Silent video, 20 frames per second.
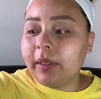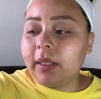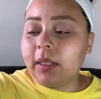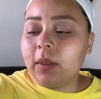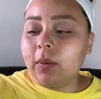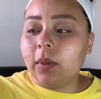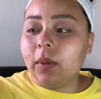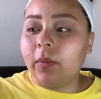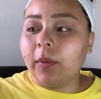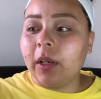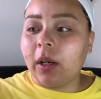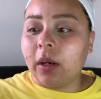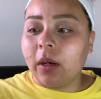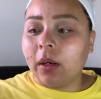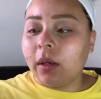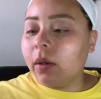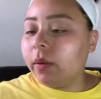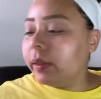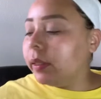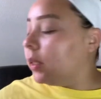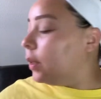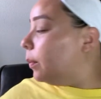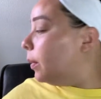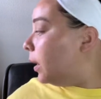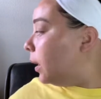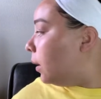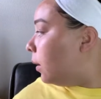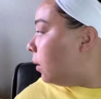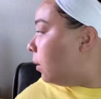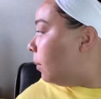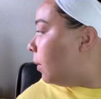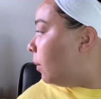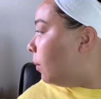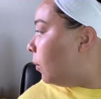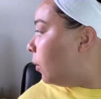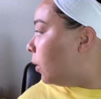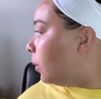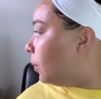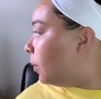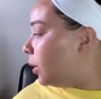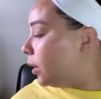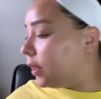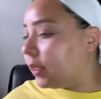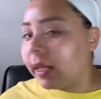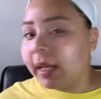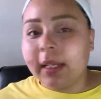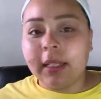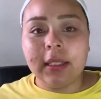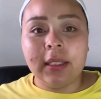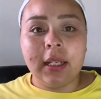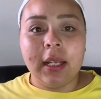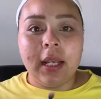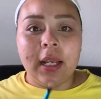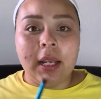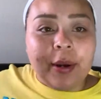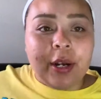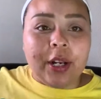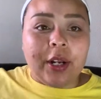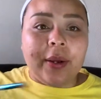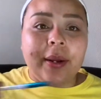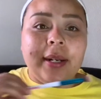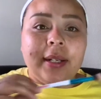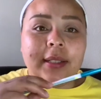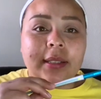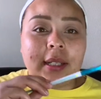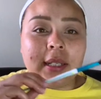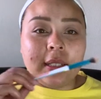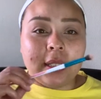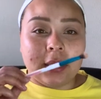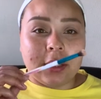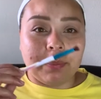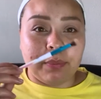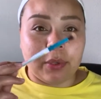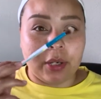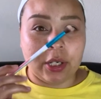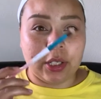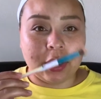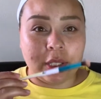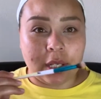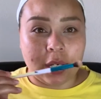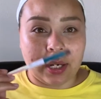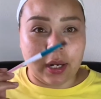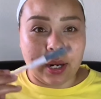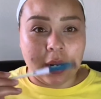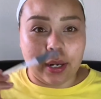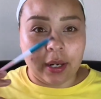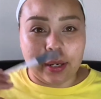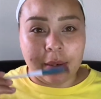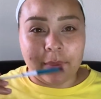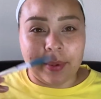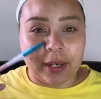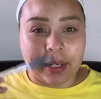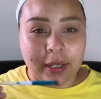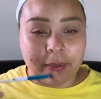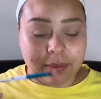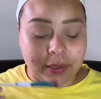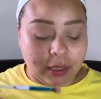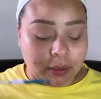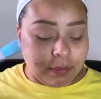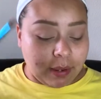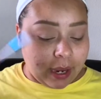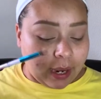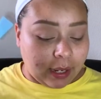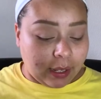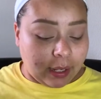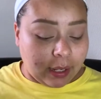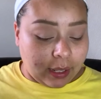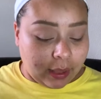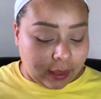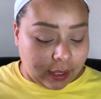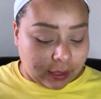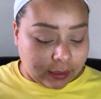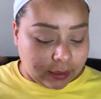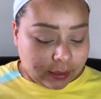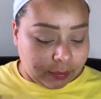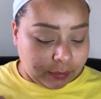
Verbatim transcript: this one, we are going to be a little bit more precise. I'm gonna go ahead and take this brush that I got in my Ipsy bag last